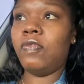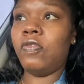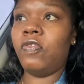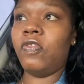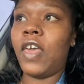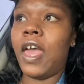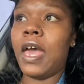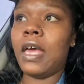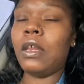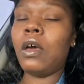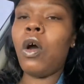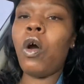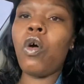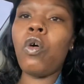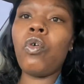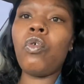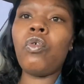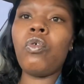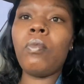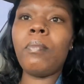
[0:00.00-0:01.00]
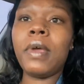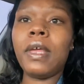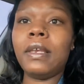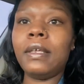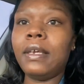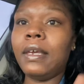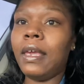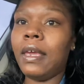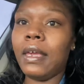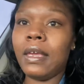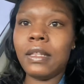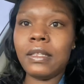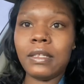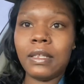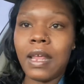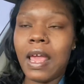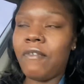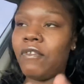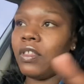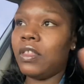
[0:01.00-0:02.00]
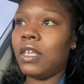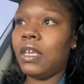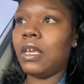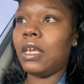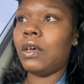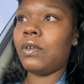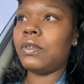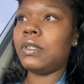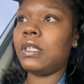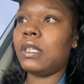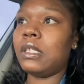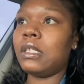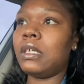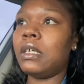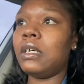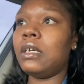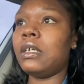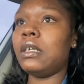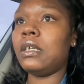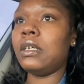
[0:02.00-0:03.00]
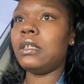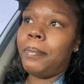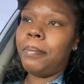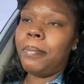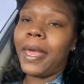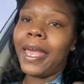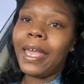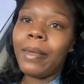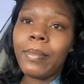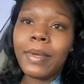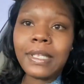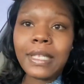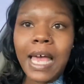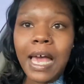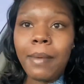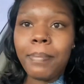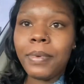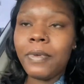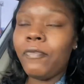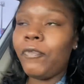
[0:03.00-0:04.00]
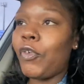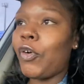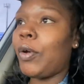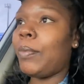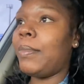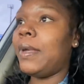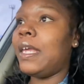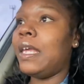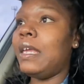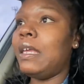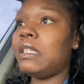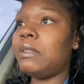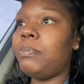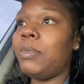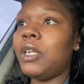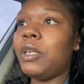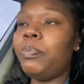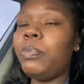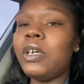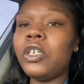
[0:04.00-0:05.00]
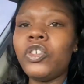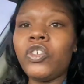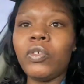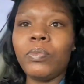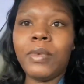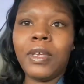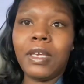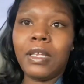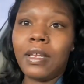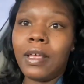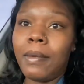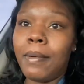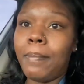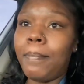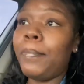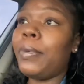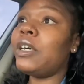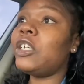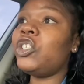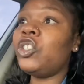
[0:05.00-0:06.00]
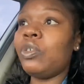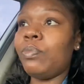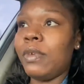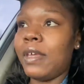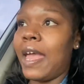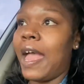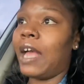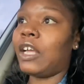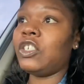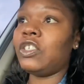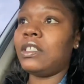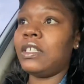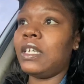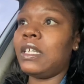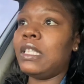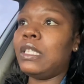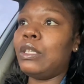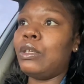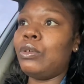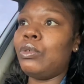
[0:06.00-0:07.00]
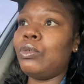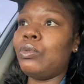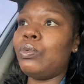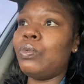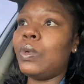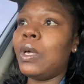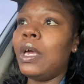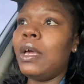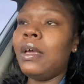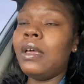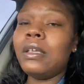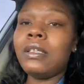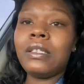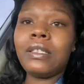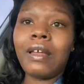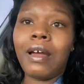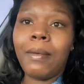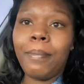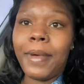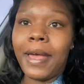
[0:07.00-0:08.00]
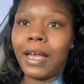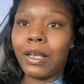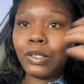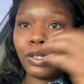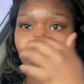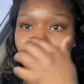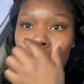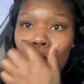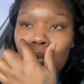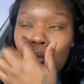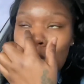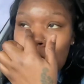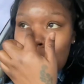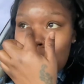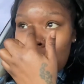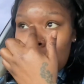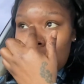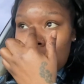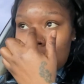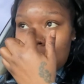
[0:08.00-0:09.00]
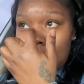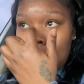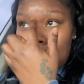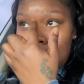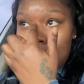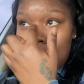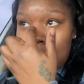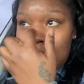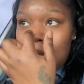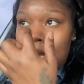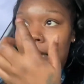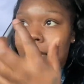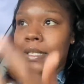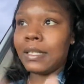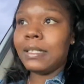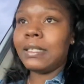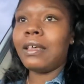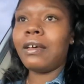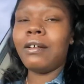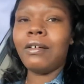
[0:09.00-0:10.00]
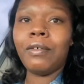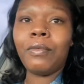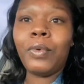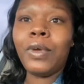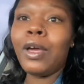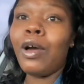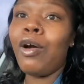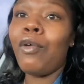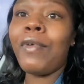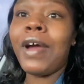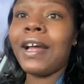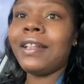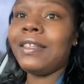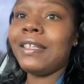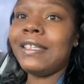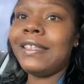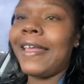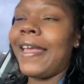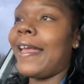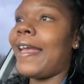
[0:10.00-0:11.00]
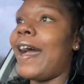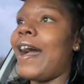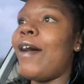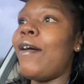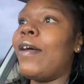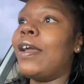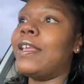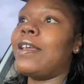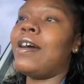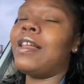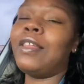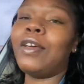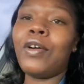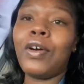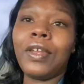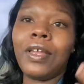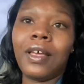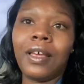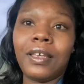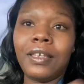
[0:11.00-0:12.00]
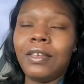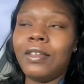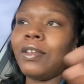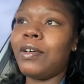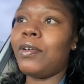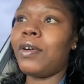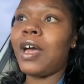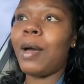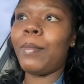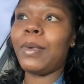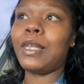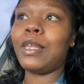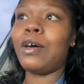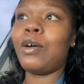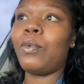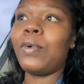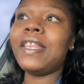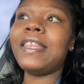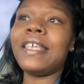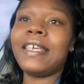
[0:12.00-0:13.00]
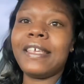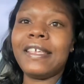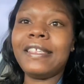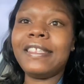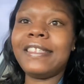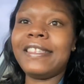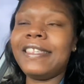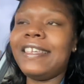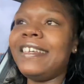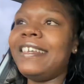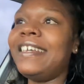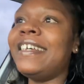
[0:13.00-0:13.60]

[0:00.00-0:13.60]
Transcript: that home and kids and everything else is good. Babe is happy for me. He's been pushing me actually to start back school. And so we're going to rock this thing out and y'all are going to, you know, come along with us.